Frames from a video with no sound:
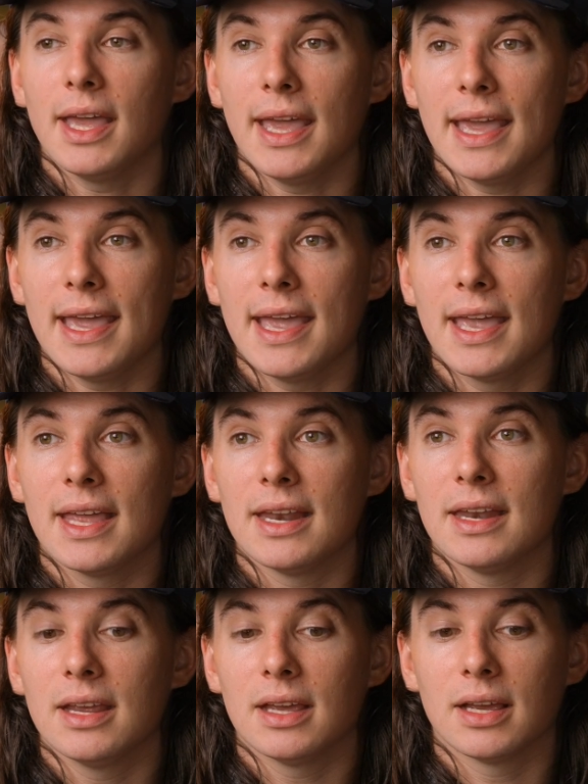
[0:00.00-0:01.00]

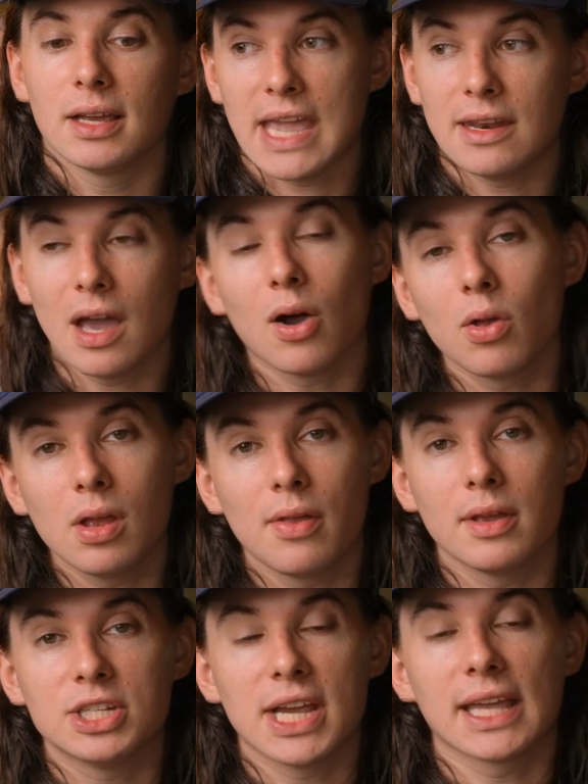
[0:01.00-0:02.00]
And not only are
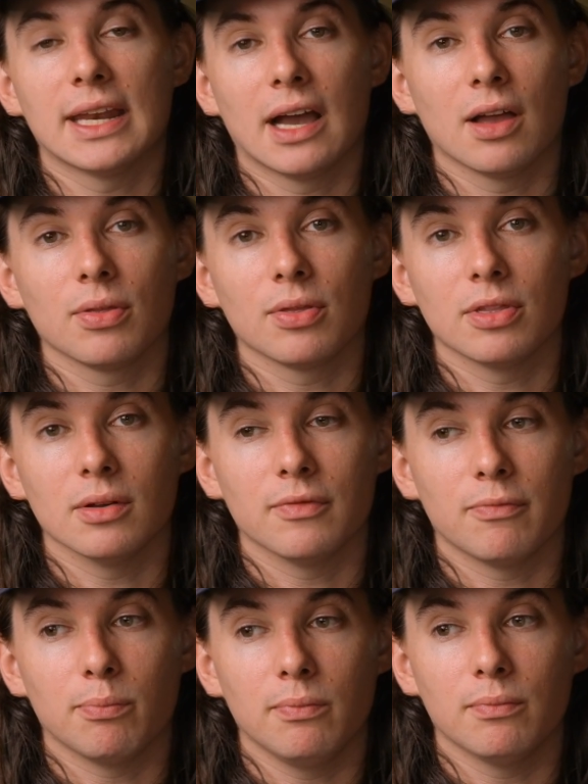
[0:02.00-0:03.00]
they checking out the
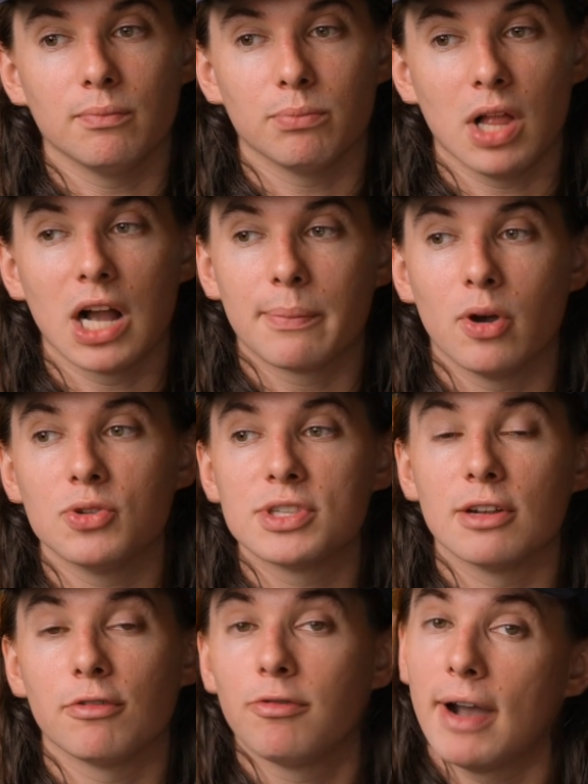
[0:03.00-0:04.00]
blog post
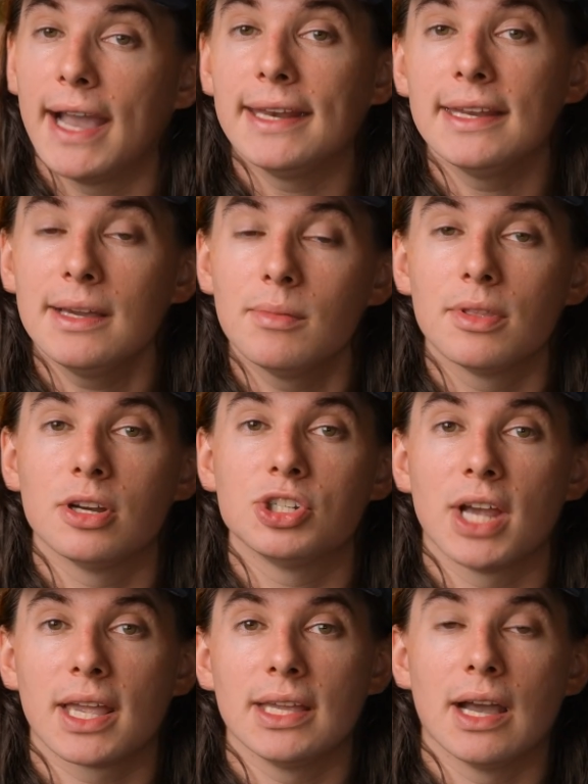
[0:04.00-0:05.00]
they're finding, but they're
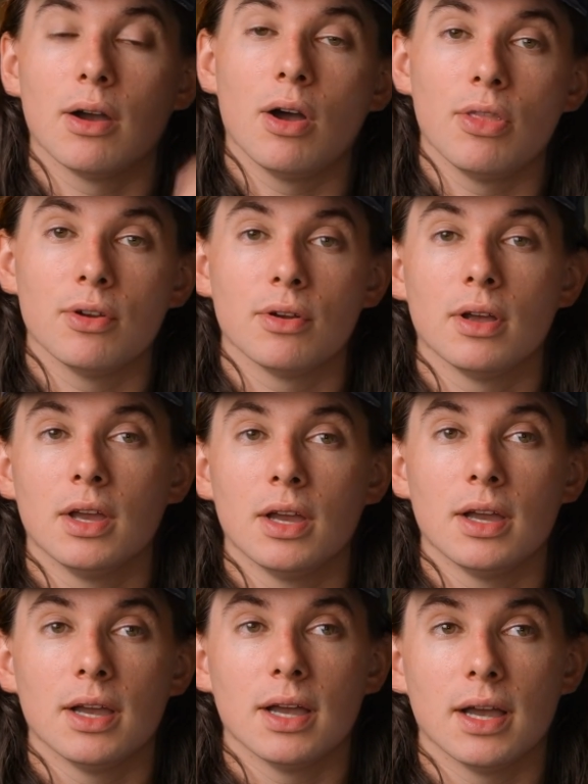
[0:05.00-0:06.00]
checking out other
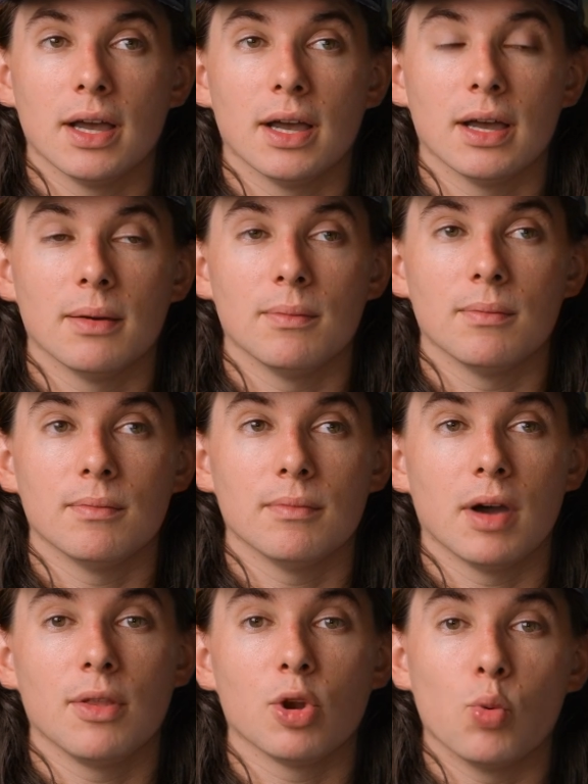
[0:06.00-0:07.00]

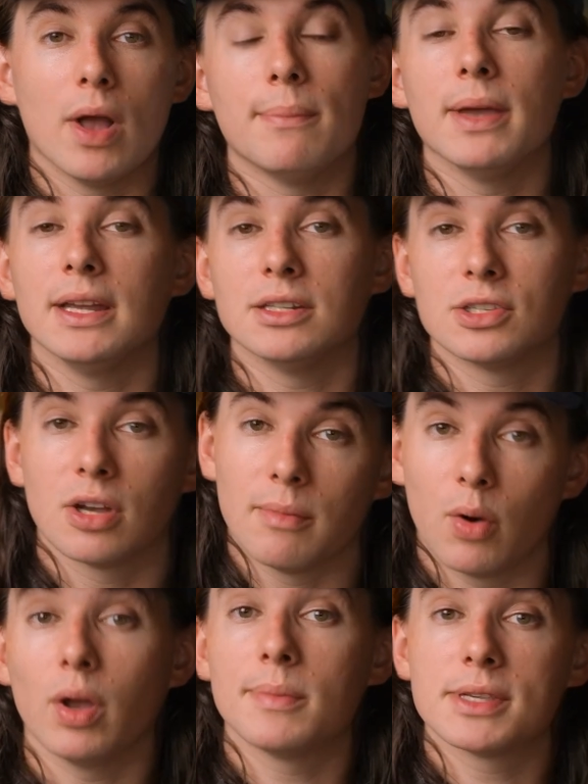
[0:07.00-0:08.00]
web pages on
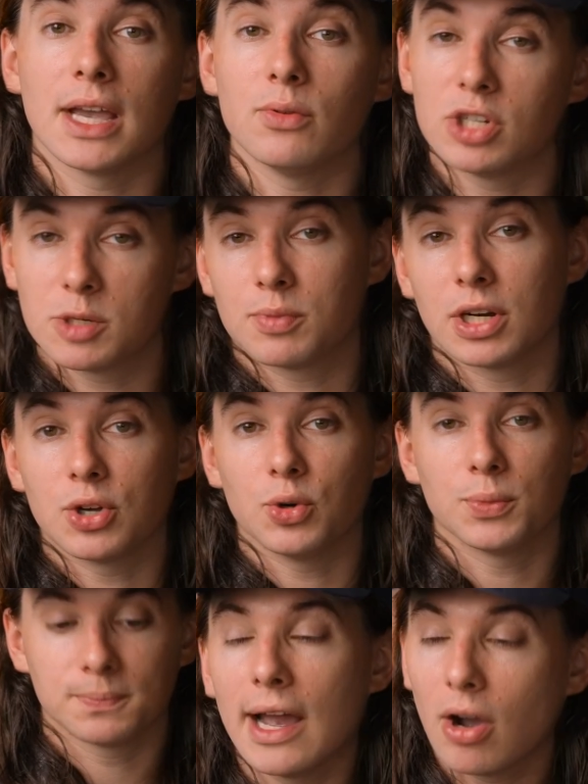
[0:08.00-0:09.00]
my website, which is pretty
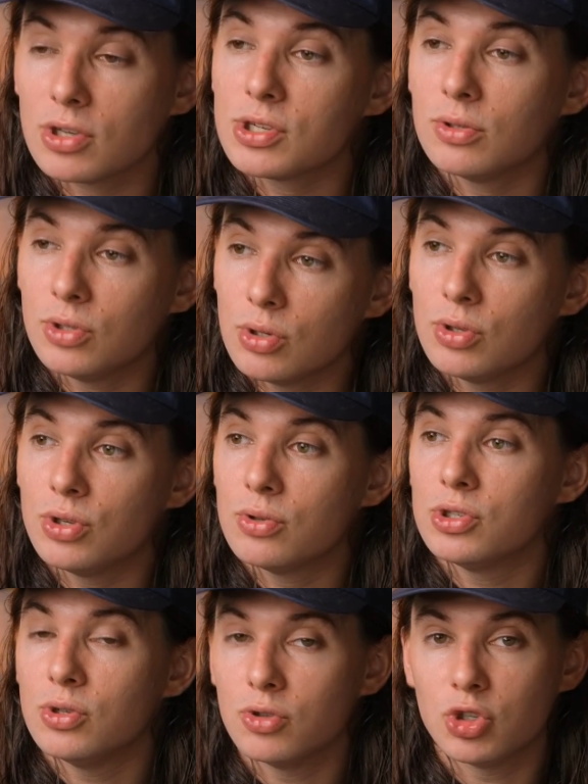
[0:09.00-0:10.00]
cool. I also do
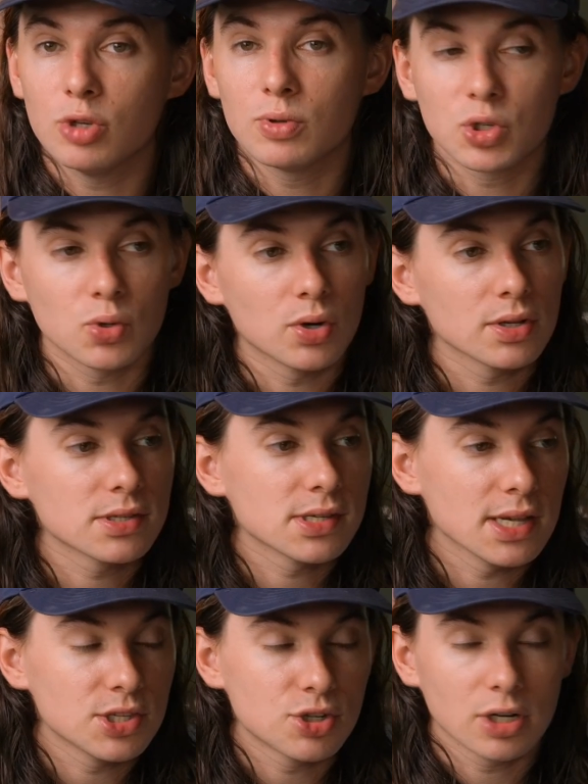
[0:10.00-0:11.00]
use YouTube Shorts,
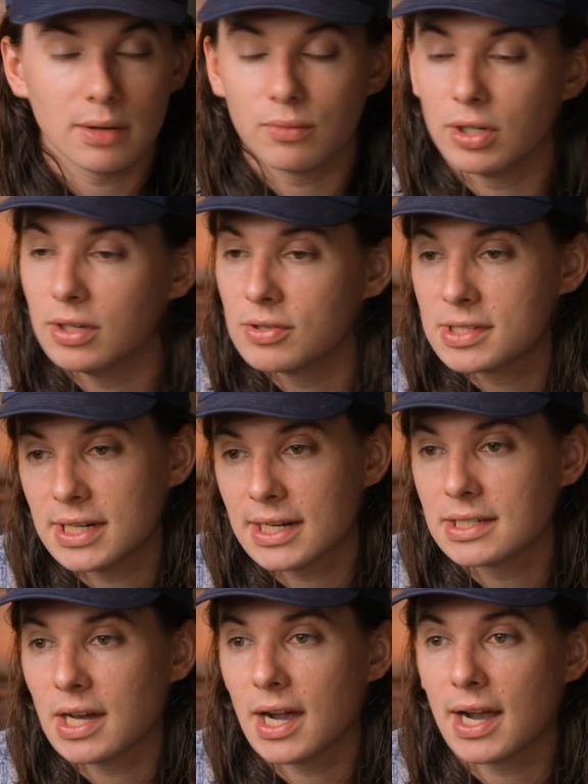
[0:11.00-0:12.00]
Instagram Reels,
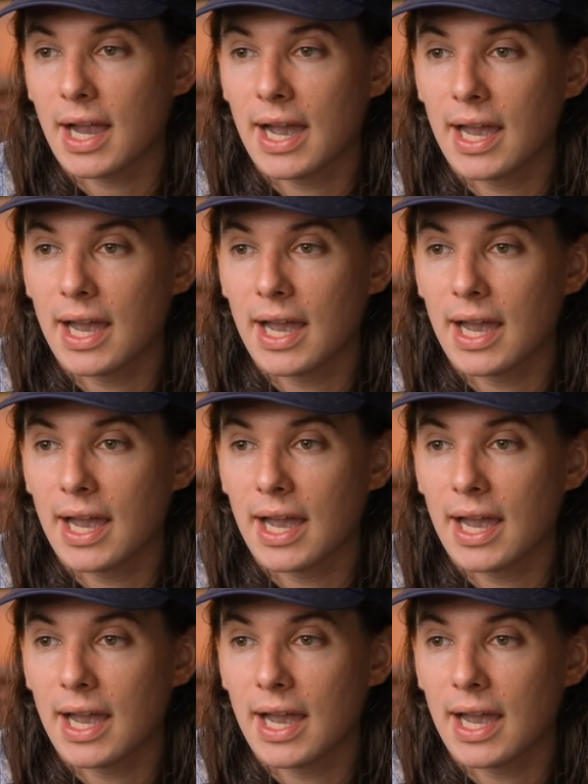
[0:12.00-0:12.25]
TikTok.